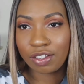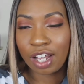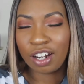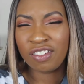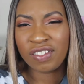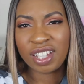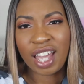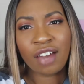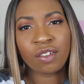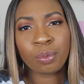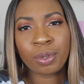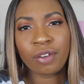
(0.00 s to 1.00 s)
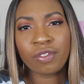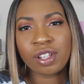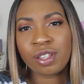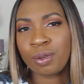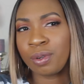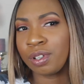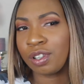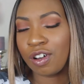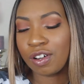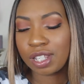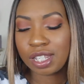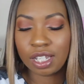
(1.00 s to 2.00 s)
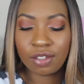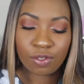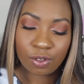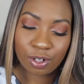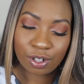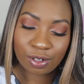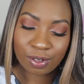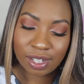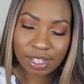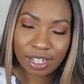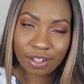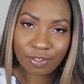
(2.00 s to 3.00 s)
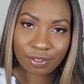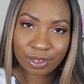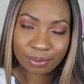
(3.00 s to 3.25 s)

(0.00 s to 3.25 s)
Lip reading: So I don't really have a preference on long sleeve or short sleeve.